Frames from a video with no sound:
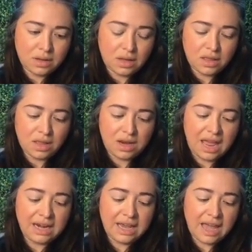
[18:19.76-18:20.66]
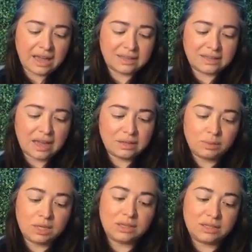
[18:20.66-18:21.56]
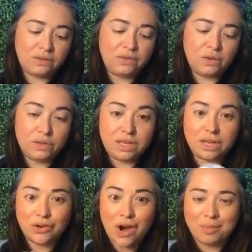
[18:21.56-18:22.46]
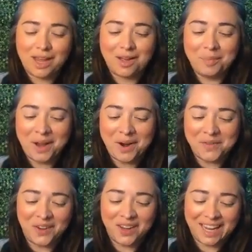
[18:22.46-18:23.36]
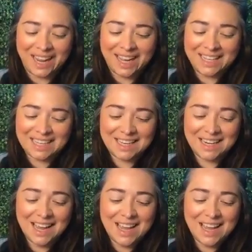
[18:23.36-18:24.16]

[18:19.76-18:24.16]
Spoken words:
And then any excess, because if you did grab like a bigger bowl like I did,